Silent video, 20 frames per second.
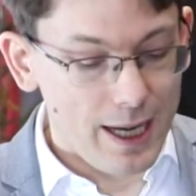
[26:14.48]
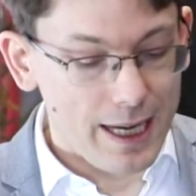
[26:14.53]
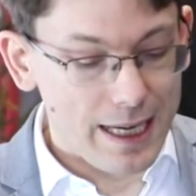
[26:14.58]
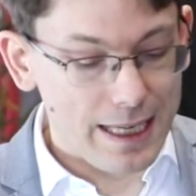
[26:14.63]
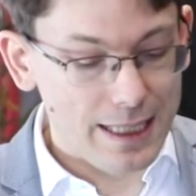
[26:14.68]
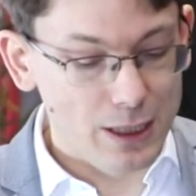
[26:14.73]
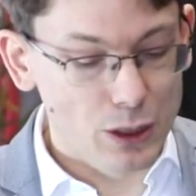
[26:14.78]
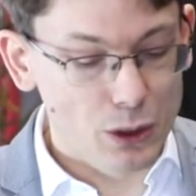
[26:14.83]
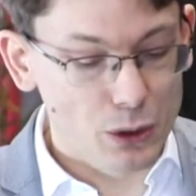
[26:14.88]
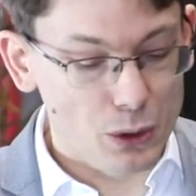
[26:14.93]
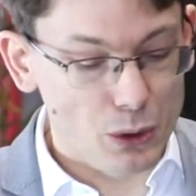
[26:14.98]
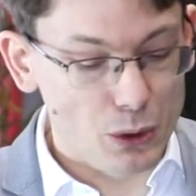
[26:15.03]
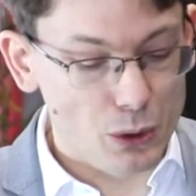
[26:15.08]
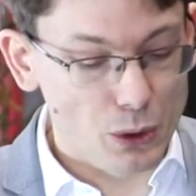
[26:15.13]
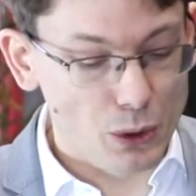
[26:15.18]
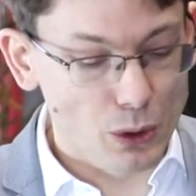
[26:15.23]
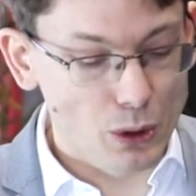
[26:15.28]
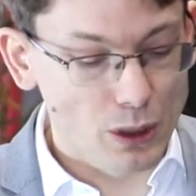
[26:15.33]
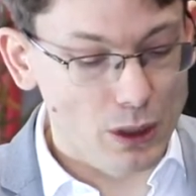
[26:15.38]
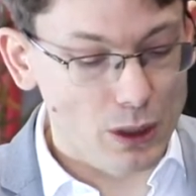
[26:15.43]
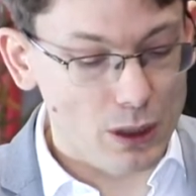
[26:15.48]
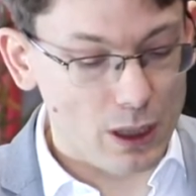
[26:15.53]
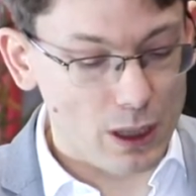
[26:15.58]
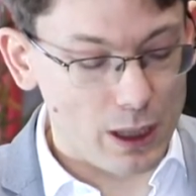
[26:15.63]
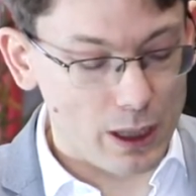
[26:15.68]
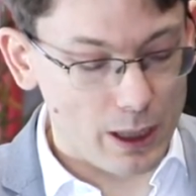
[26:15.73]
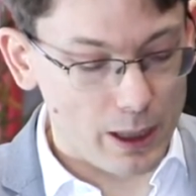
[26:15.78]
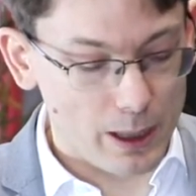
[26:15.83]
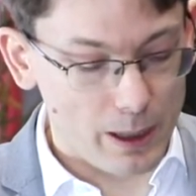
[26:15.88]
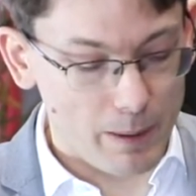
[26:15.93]
introduce
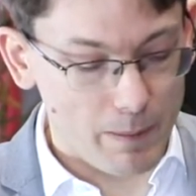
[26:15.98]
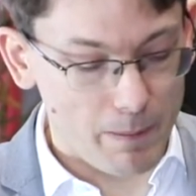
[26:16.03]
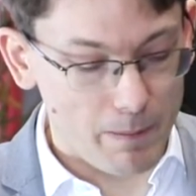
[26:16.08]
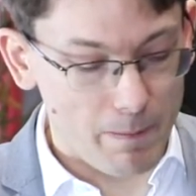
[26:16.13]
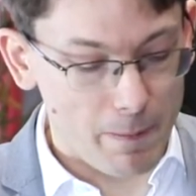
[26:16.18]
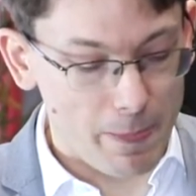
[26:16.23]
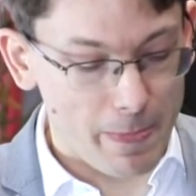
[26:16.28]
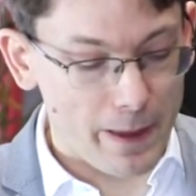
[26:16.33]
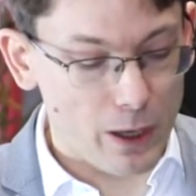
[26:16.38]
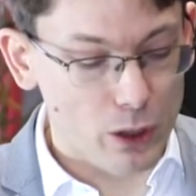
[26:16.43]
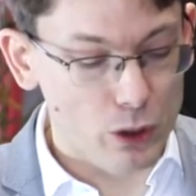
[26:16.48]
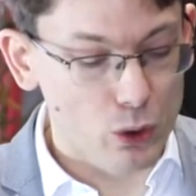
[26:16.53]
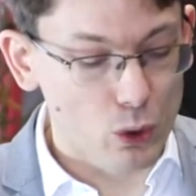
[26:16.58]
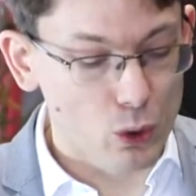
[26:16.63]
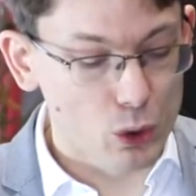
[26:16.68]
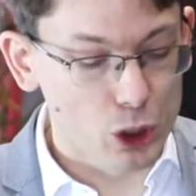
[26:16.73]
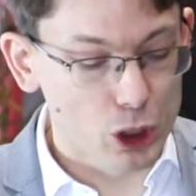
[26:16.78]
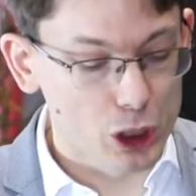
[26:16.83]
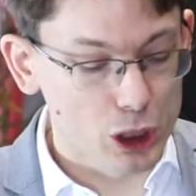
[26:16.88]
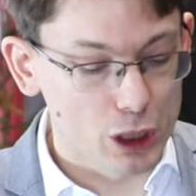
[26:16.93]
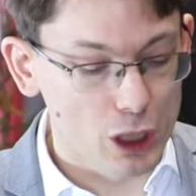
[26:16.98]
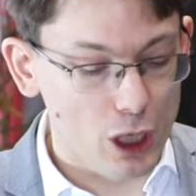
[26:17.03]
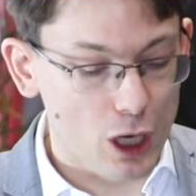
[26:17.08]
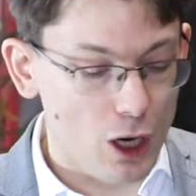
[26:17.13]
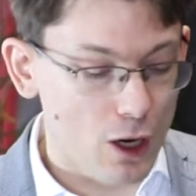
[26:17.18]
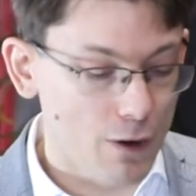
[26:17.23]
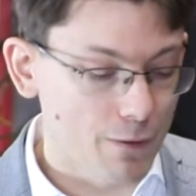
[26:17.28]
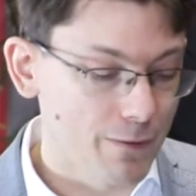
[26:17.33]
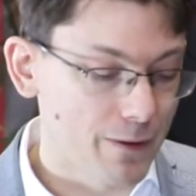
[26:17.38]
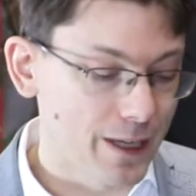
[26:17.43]
a notion
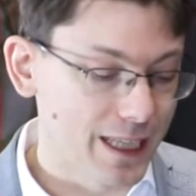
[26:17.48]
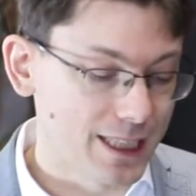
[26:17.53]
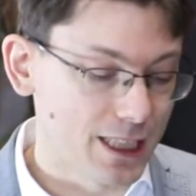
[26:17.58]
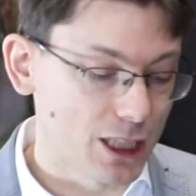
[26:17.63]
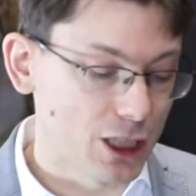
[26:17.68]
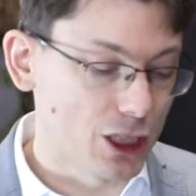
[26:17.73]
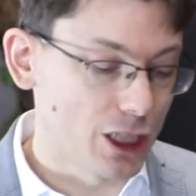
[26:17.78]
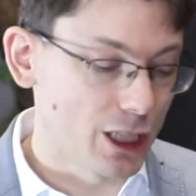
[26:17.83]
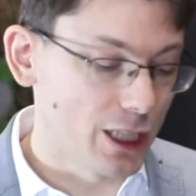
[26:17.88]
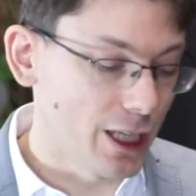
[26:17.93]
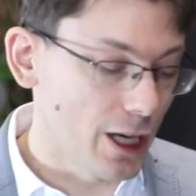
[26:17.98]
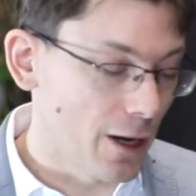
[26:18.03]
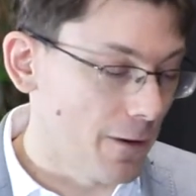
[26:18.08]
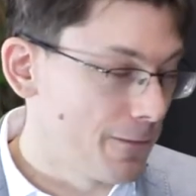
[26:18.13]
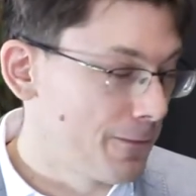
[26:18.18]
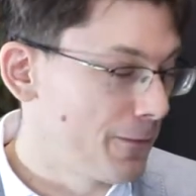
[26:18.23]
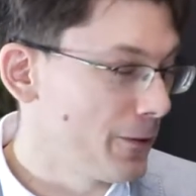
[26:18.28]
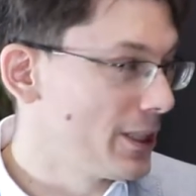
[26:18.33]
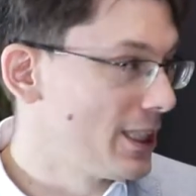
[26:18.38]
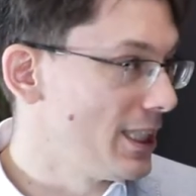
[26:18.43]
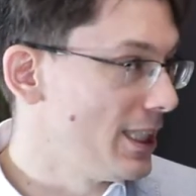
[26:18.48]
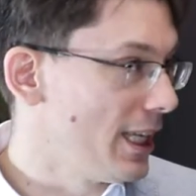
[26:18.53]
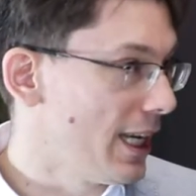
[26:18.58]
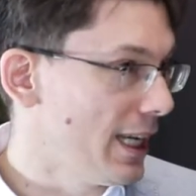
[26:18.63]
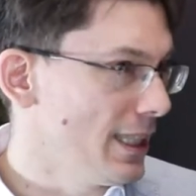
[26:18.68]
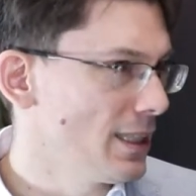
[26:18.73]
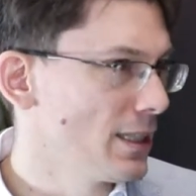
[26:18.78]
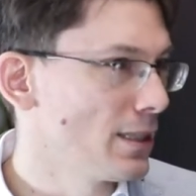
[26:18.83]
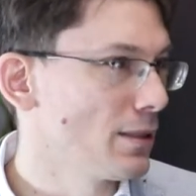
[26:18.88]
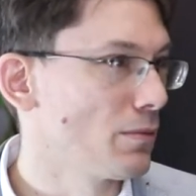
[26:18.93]
of essentially a
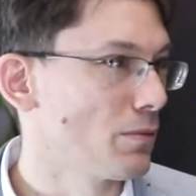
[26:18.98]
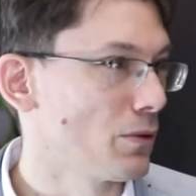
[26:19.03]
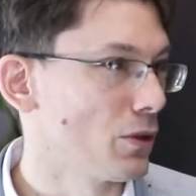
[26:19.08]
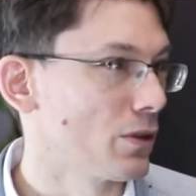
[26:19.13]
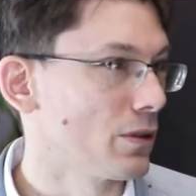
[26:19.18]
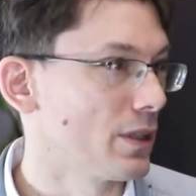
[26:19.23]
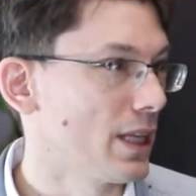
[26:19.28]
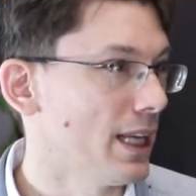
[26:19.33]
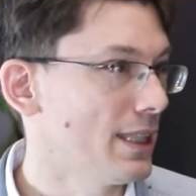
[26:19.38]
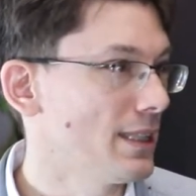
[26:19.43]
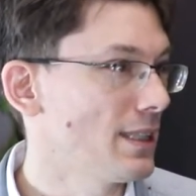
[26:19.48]
fuzziness. So